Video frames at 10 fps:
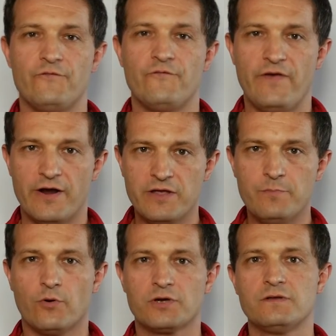Very
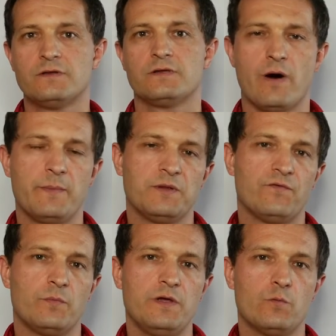important requirement
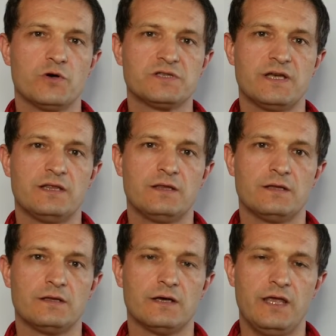for me was that
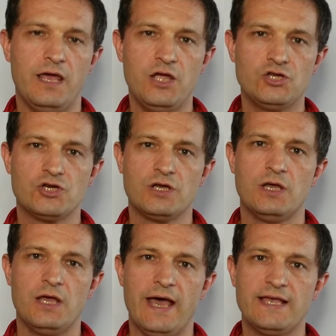the cage
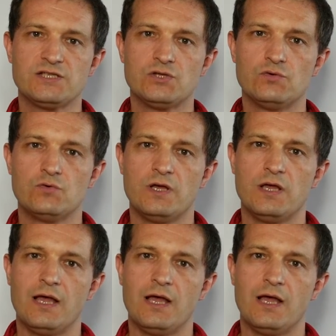has to